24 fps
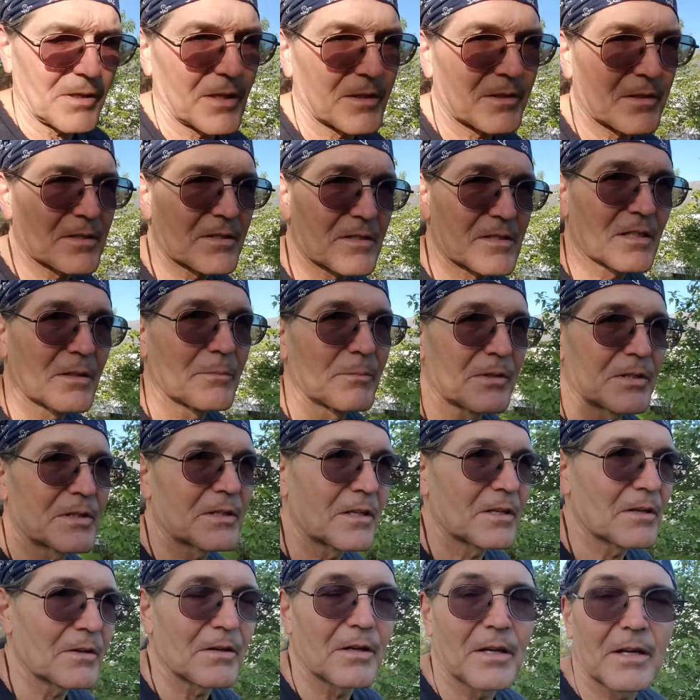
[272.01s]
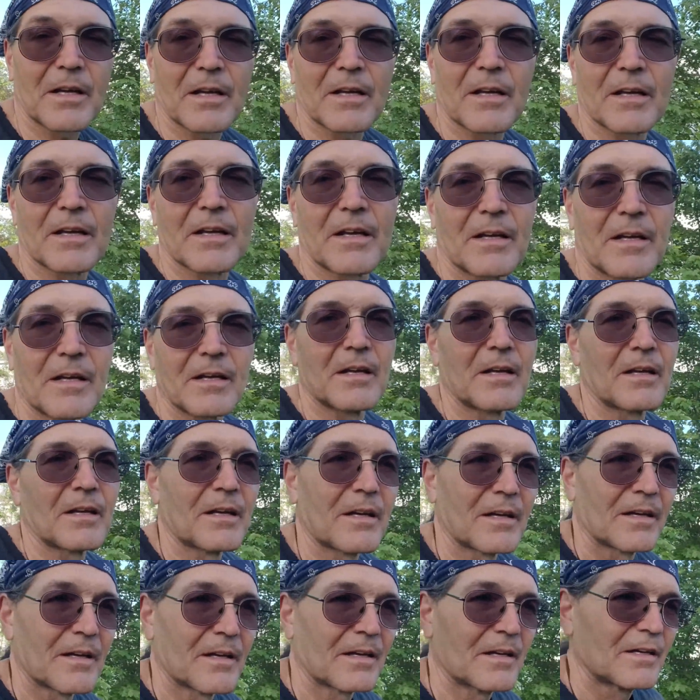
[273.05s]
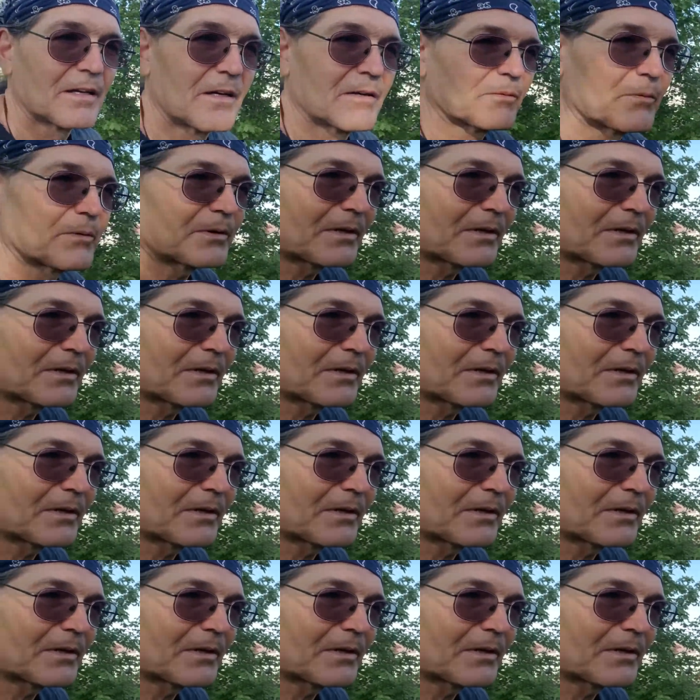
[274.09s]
at the cemetery. We